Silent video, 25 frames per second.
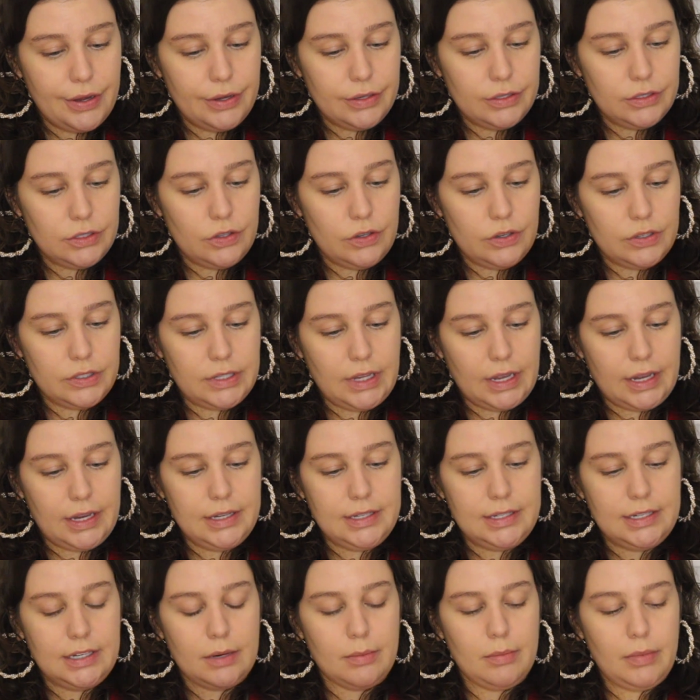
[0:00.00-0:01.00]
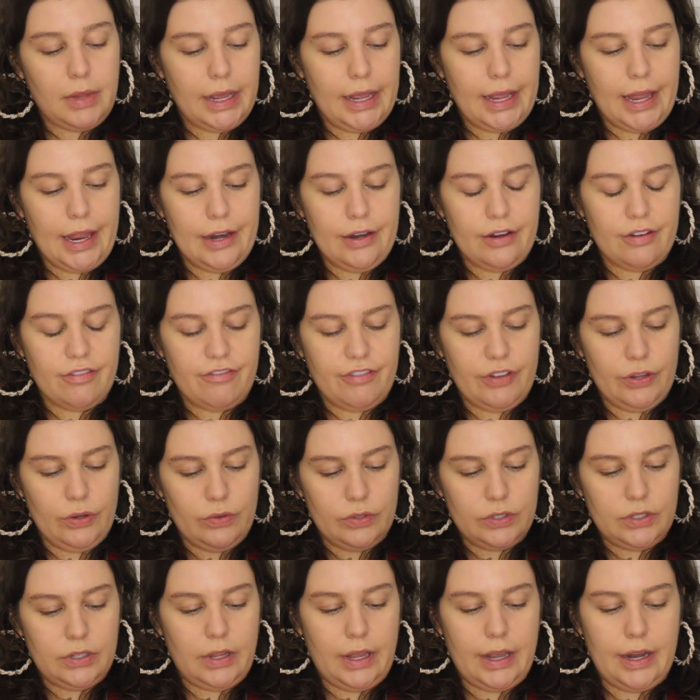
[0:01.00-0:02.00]
So there's like dim light and
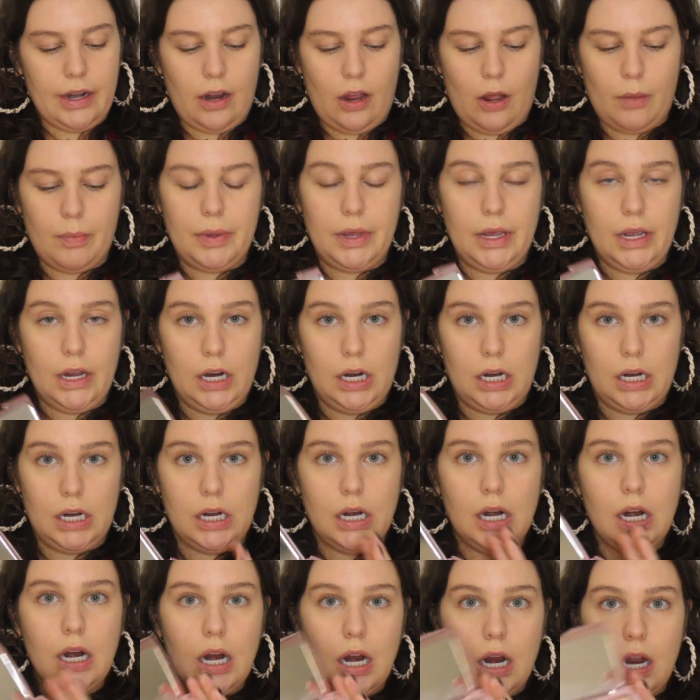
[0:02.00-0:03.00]
diffused light up here.